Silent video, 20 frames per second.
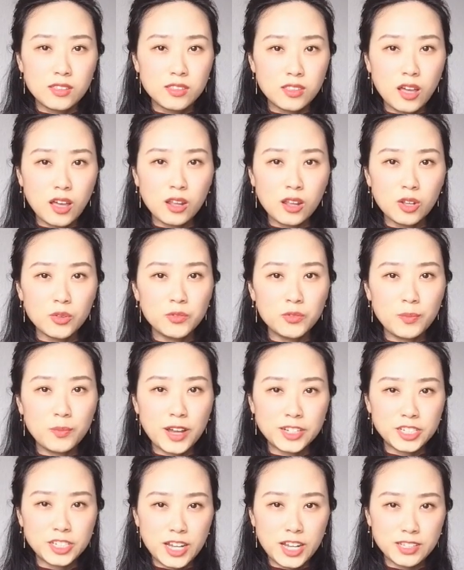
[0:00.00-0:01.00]
none of
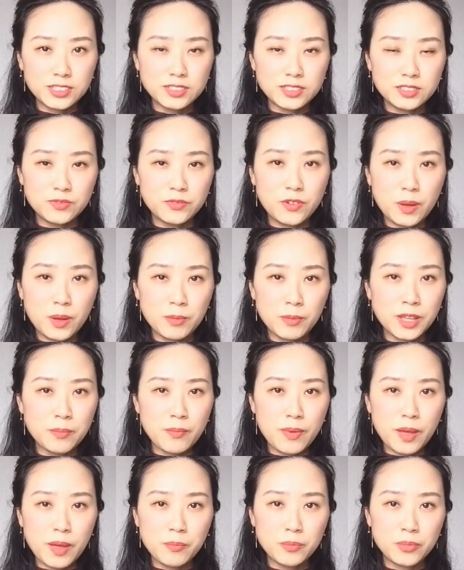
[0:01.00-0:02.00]
my Chinese family
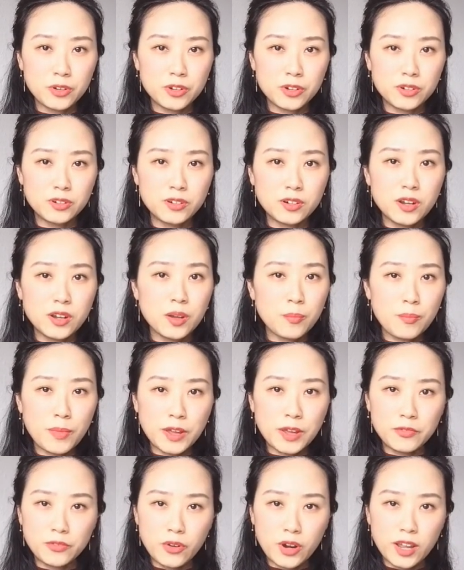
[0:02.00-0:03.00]
member,
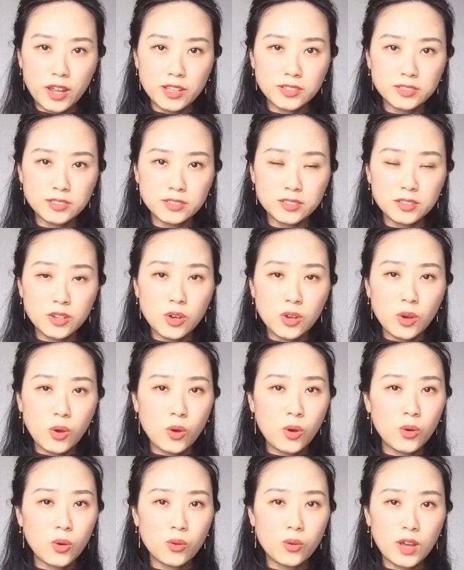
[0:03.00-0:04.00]
my friends,
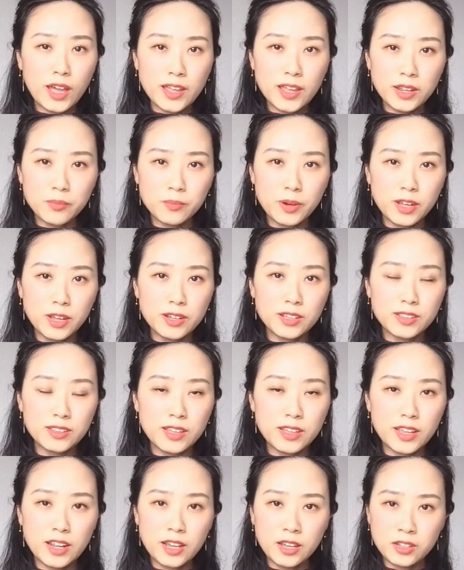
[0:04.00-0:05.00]
or anybody
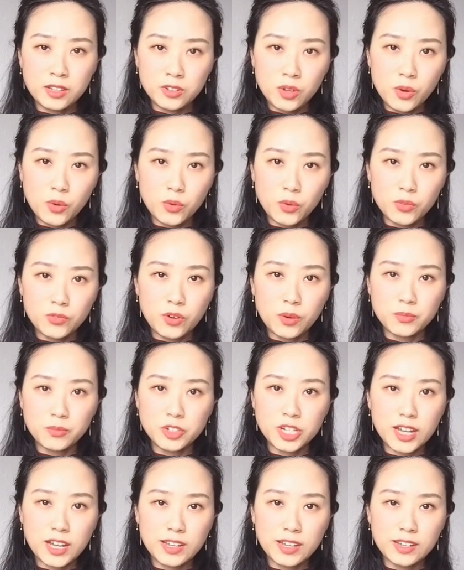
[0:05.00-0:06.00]
that I know from
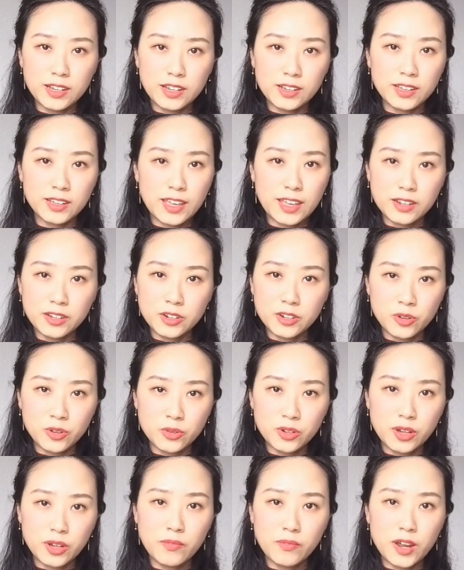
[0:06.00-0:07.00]
China get
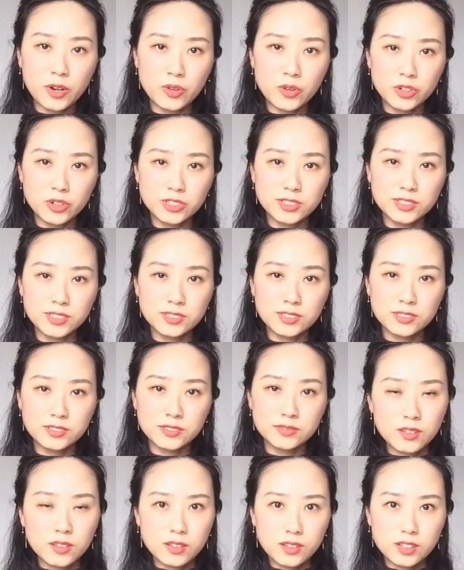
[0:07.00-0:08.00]
coronavirus.
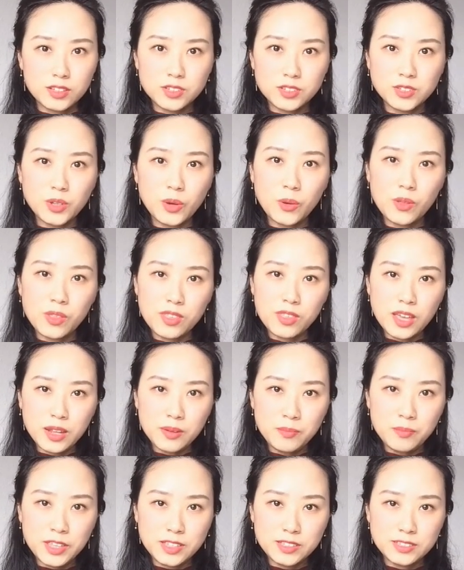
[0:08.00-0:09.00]
So that
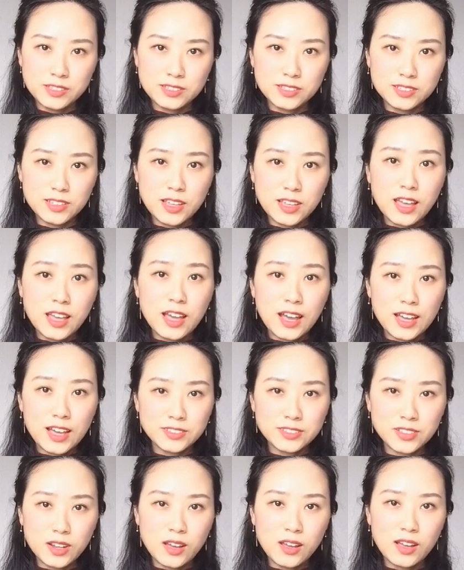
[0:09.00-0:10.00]
means,
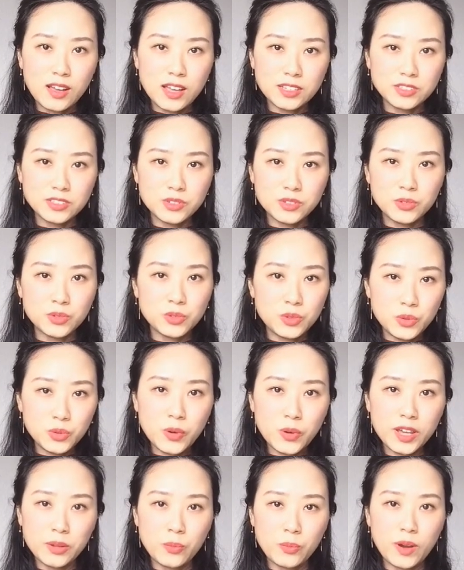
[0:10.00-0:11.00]
as long as you do
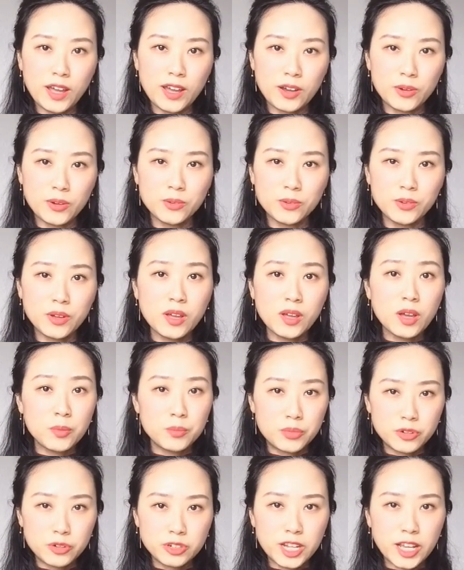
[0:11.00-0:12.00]
it well,
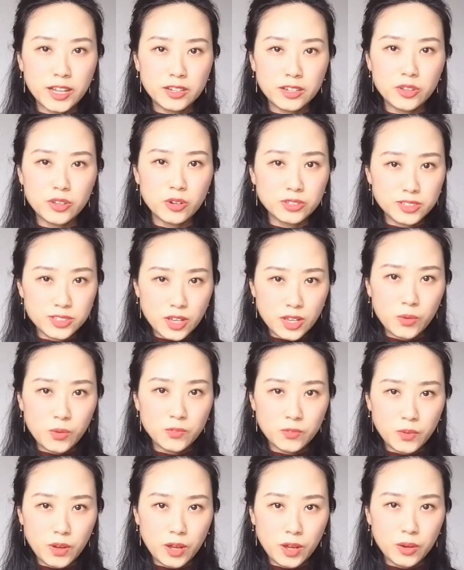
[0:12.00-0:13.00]
protect
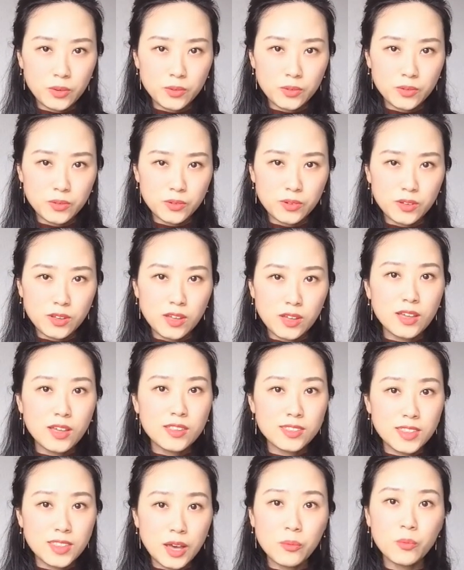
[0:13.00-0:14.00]
yourself well,
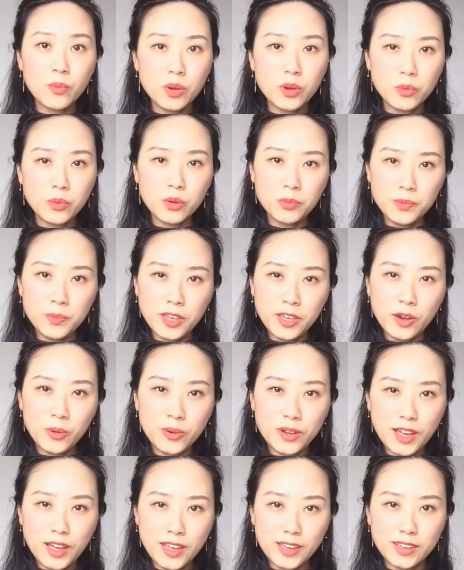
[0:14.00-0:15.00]
then we will be
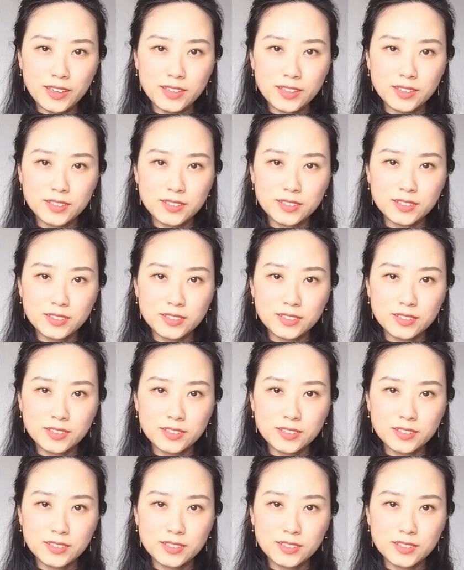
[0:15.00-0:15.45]
okay.